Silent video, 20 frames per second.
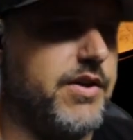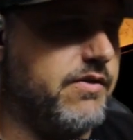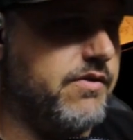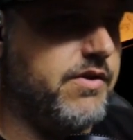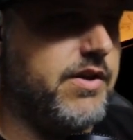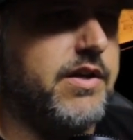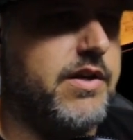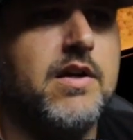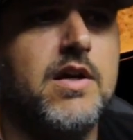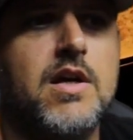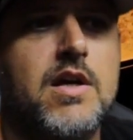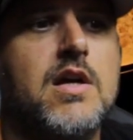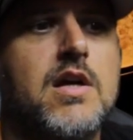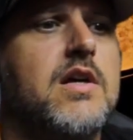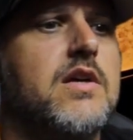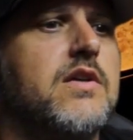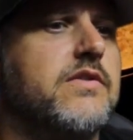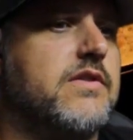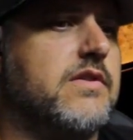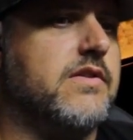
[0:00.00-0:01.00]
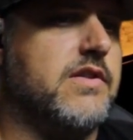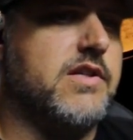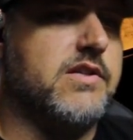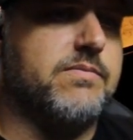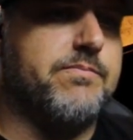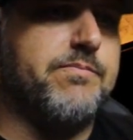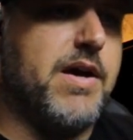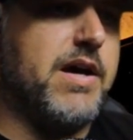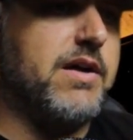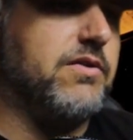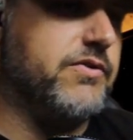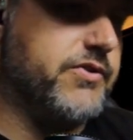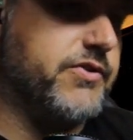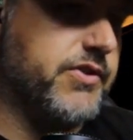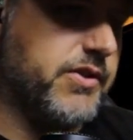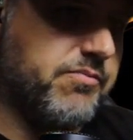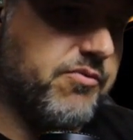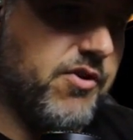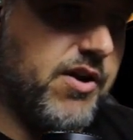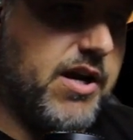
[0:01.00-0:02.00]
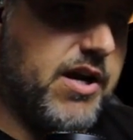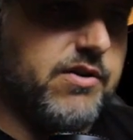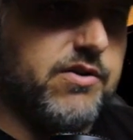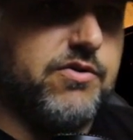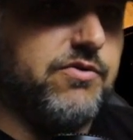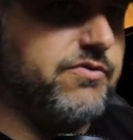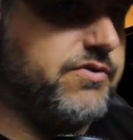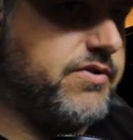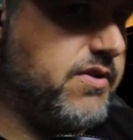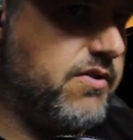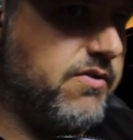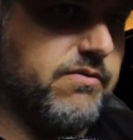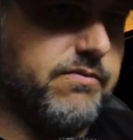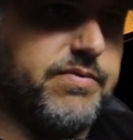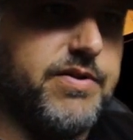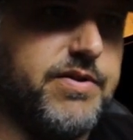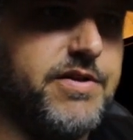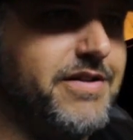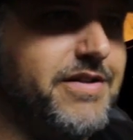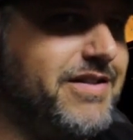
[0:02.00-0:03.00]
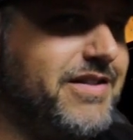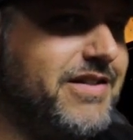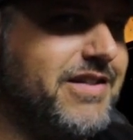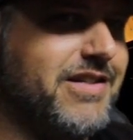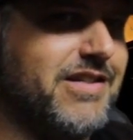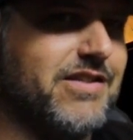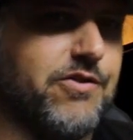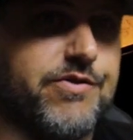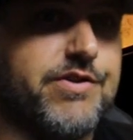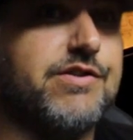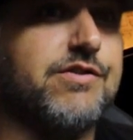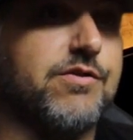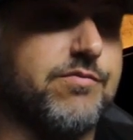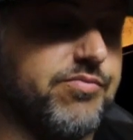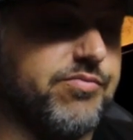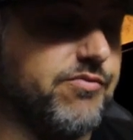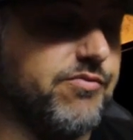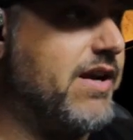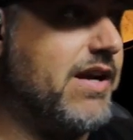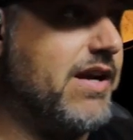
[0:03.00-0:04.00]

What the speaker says: period. These pedals look brand new, so they're either